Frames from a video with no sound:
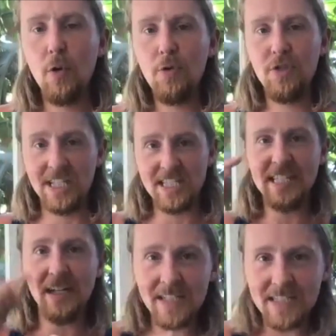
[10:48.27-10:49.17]
The
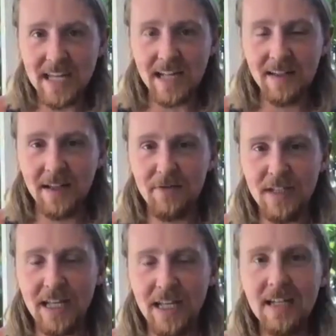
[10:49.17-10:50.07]
skill is
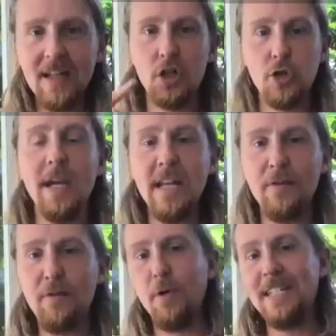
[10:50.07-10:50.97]
deadlifting, the training
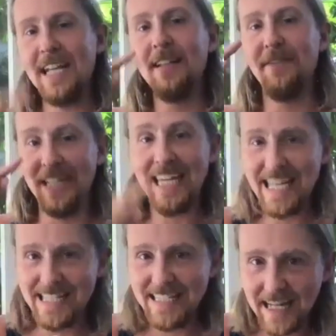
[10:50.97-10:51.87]
for deadlifting
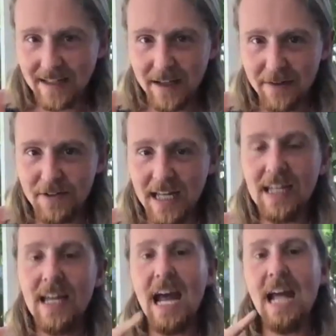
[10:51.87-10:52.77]
is deadlifting,